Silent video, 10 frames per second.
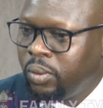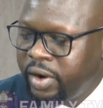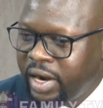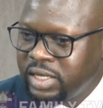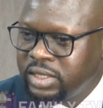
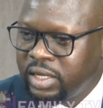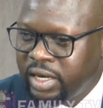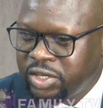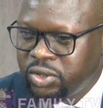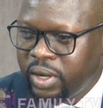Whereas the
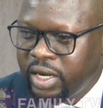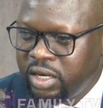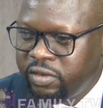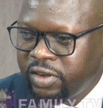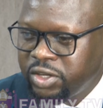national
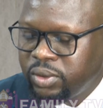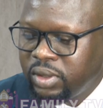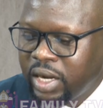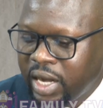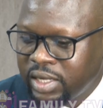
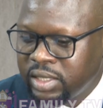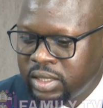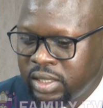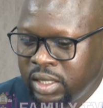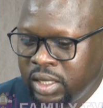identification card